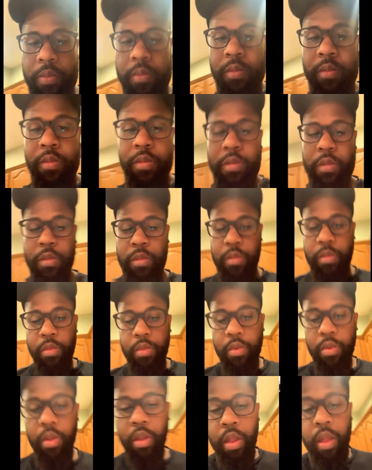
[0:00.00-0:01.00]
instinct feels
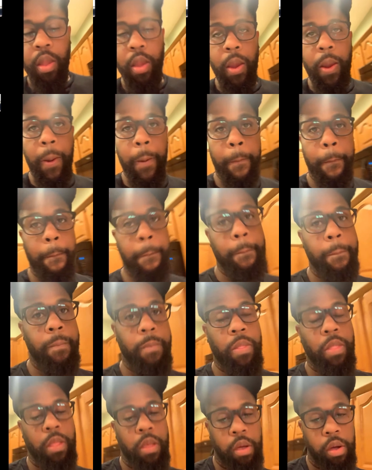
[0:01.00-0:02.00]
for me, man. I'm a big
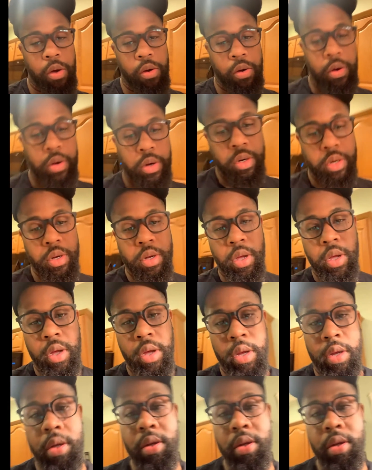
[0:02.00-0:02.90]
instinct guy, so,